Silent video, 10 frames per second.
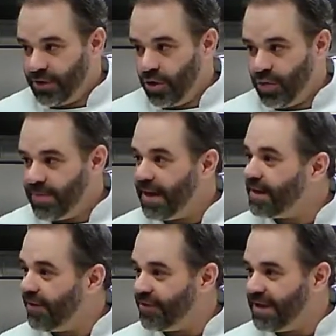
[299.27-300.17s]
we make
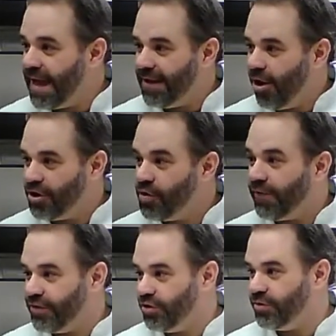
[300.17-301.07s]
it every day. All you
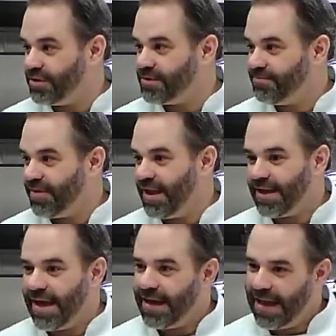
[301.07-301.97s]
have to do is
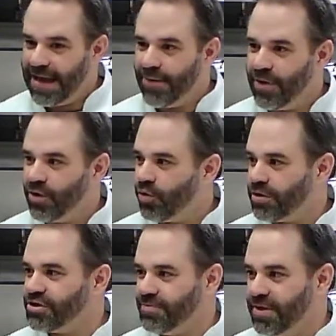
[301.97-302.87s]
think ahead, hey, I want to
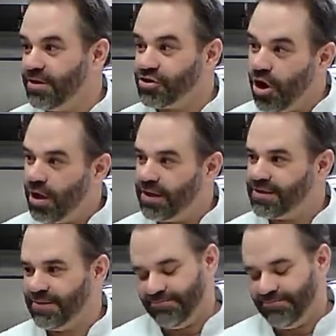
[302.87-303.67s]
order some meals, call us,